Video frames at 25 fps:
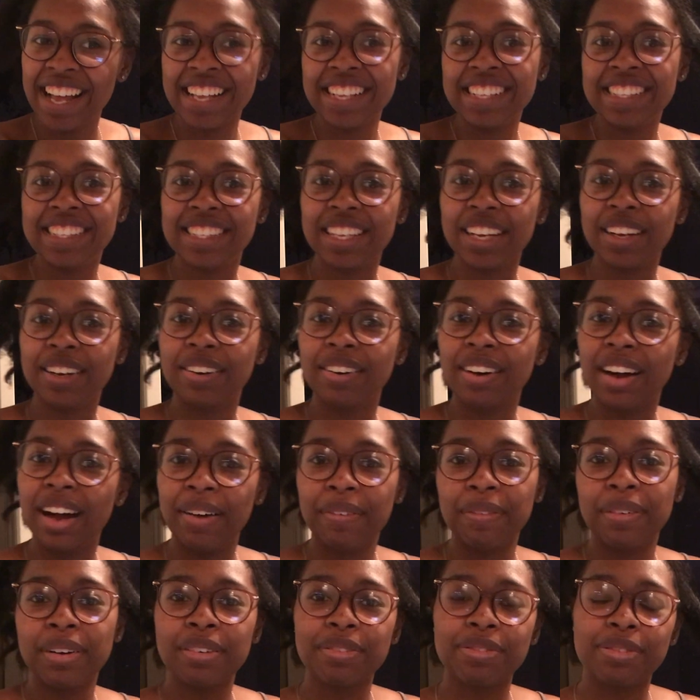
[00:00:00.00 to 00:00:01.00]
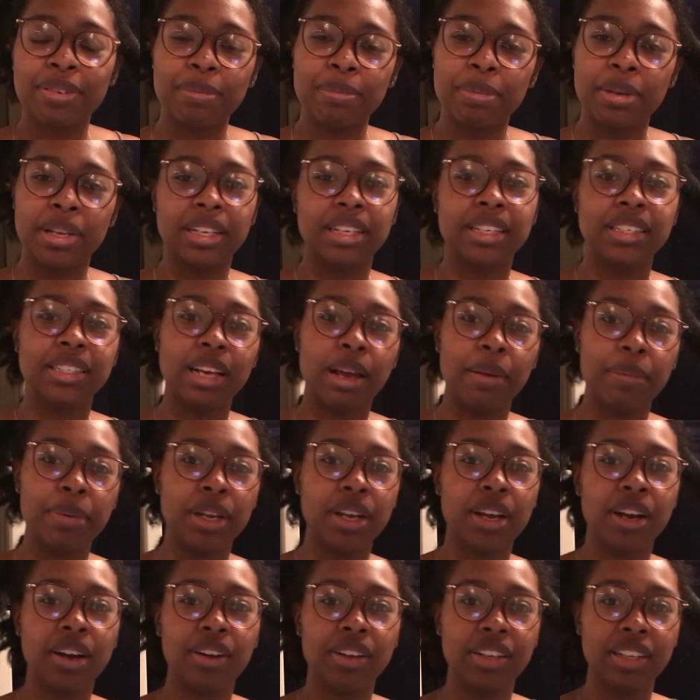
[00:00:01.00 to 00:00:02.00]
So I went from being a
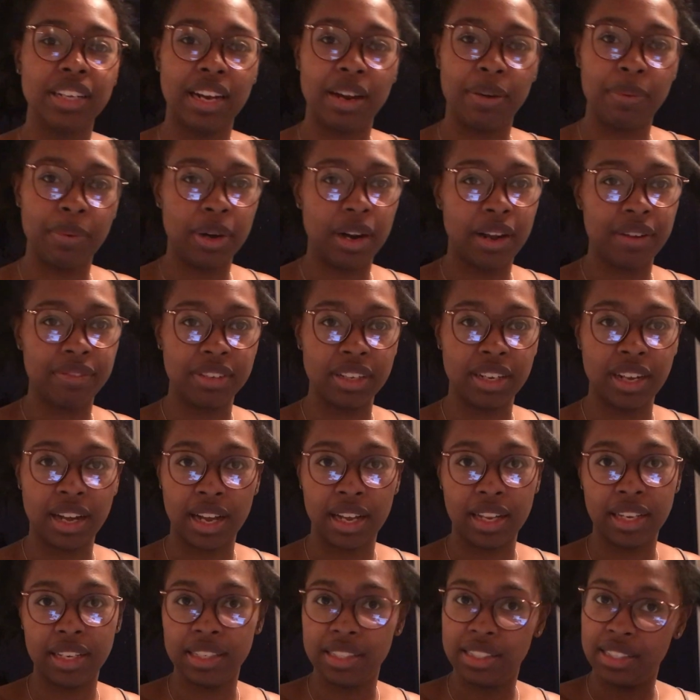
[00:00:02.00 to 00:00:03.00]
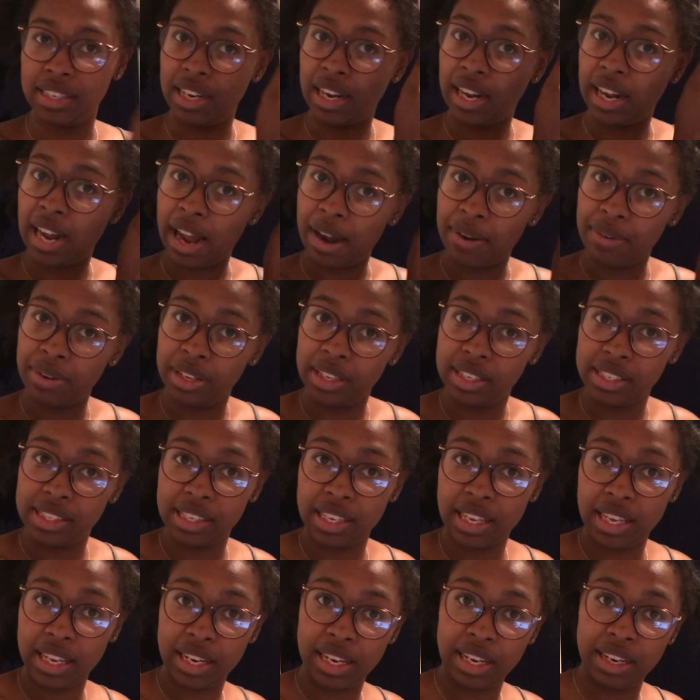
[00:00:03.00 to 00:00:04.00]
chubby girl, and then I went off to college and I got really
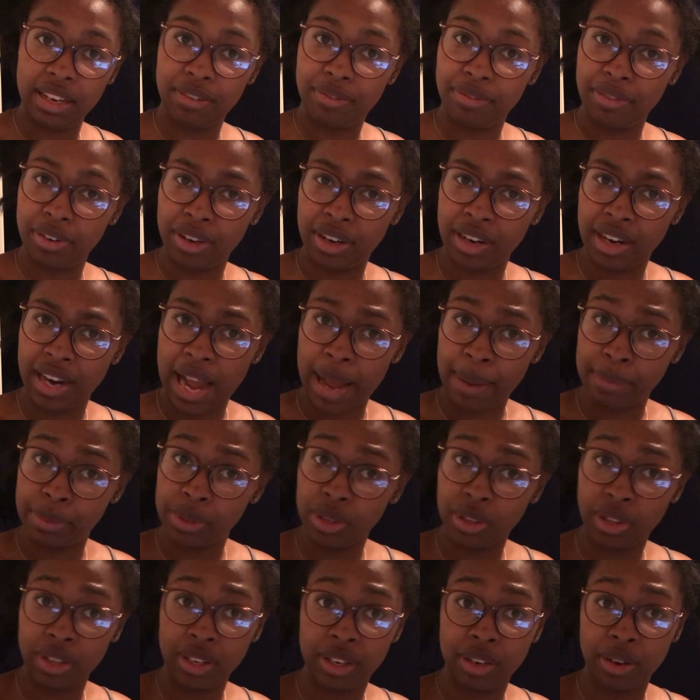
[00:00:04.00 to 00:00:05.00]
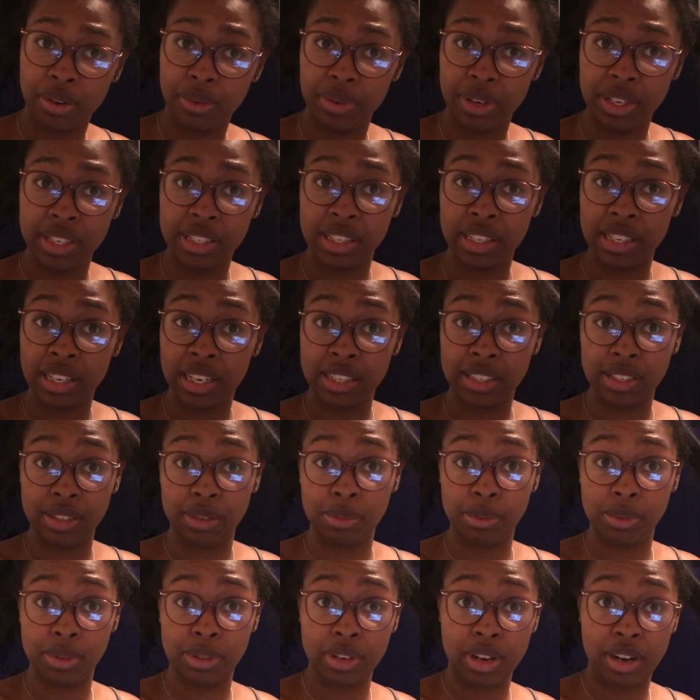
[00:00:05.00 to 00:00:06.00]
skinny for absolutely no reason. I
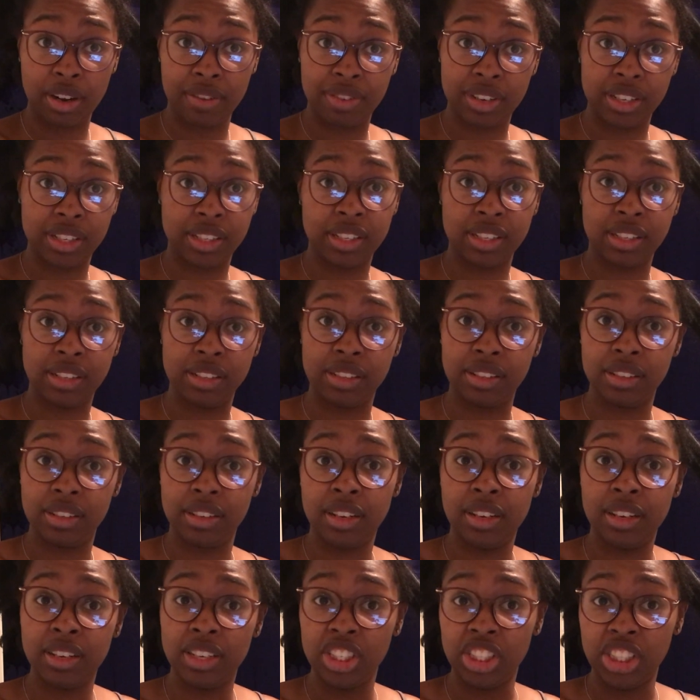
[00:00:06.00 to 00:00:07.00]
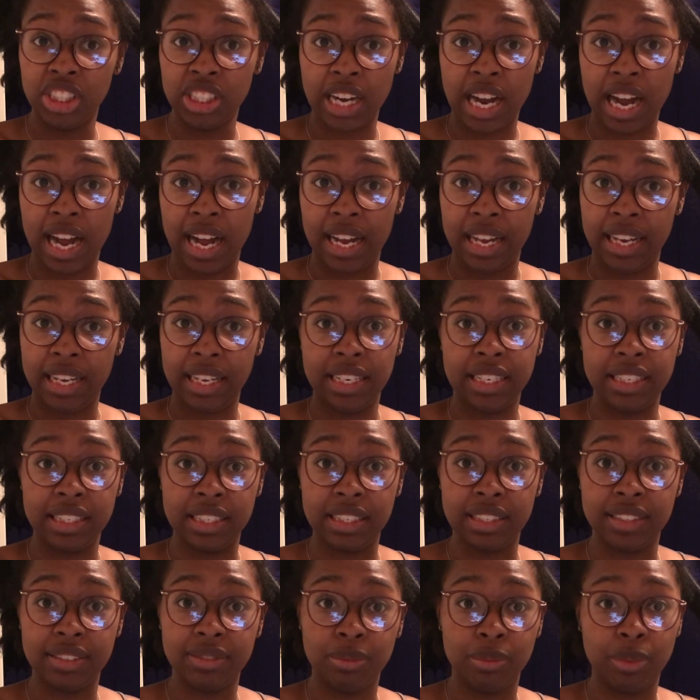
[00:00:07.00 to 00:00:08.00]
just was nervous and shy
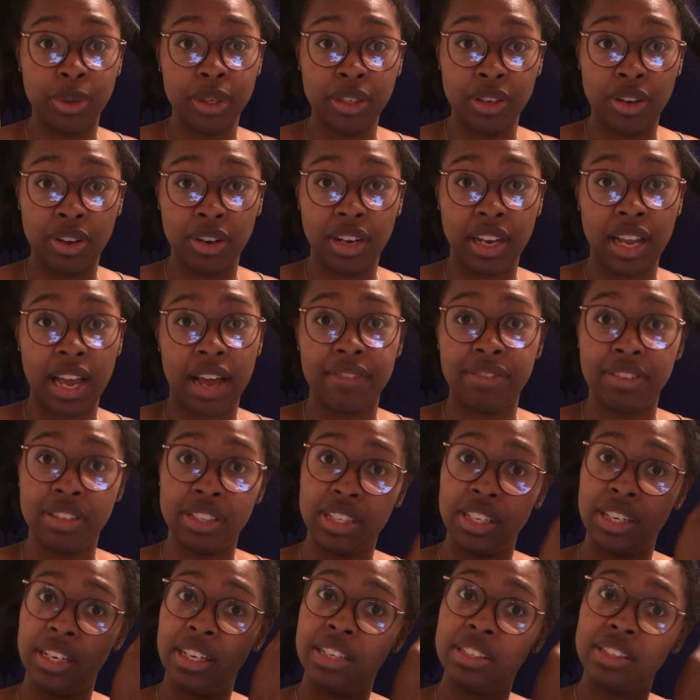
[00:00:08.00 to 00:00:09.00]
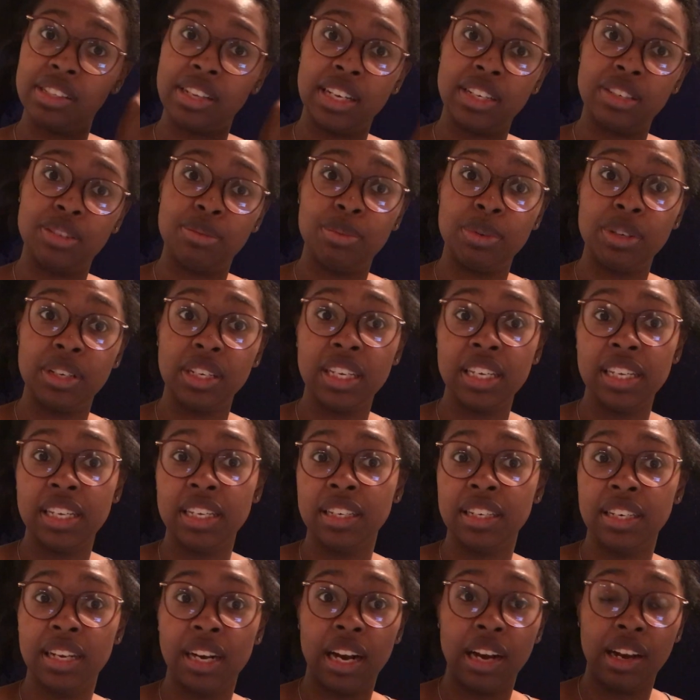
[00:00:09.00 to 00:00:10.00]
and wouldn't go to cafeteria, so I just wouldn't
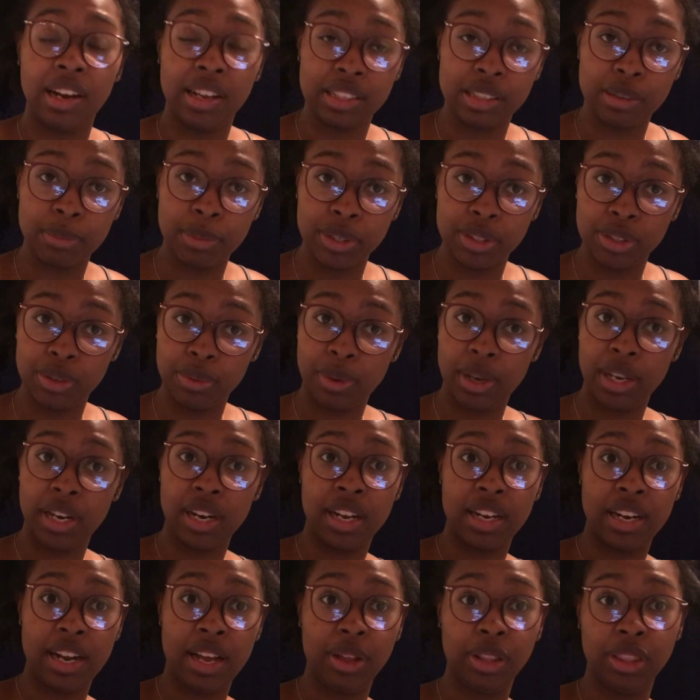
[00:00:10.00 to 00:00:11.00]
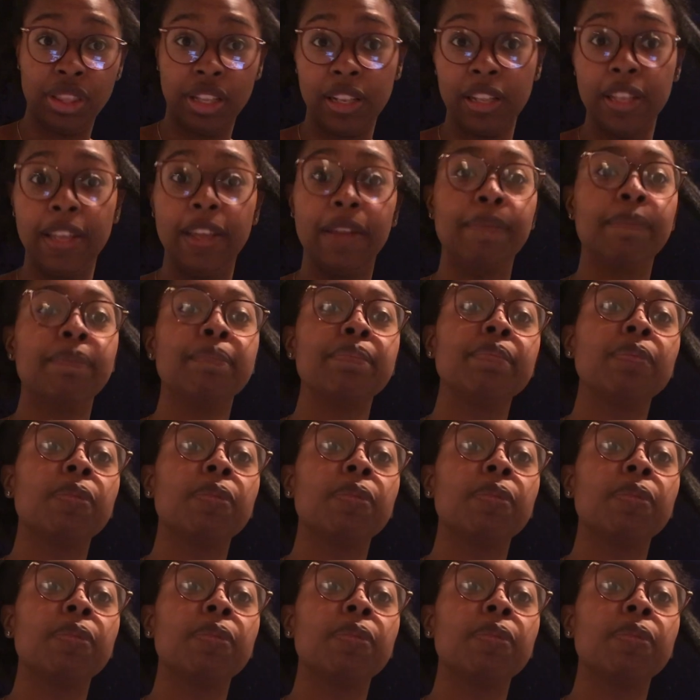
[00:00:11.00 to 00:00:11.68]
eat, and I lost a bunch of weight unhealthily.